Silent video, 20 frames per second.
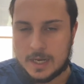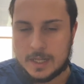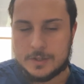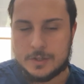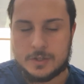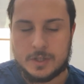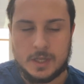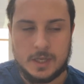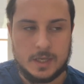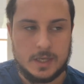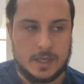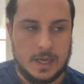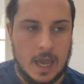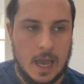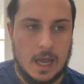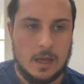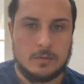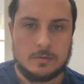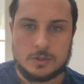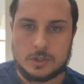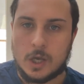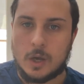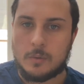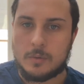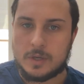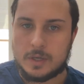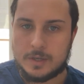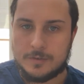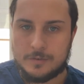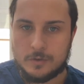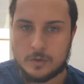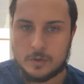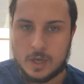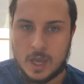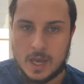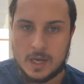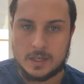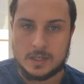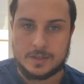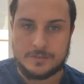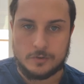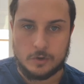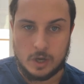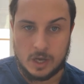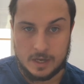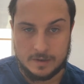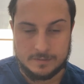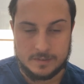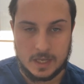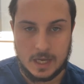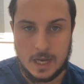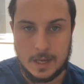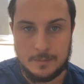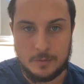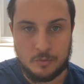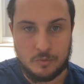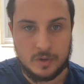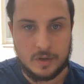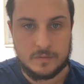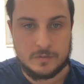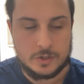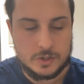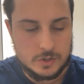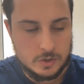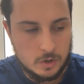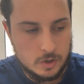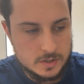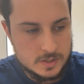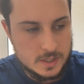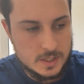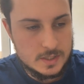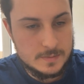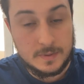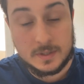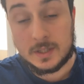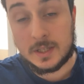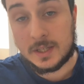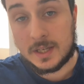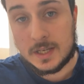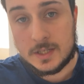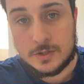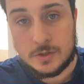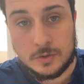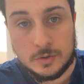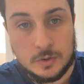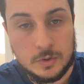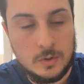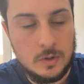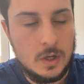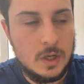thing, so if you have time, if you have resources, but I guess you do,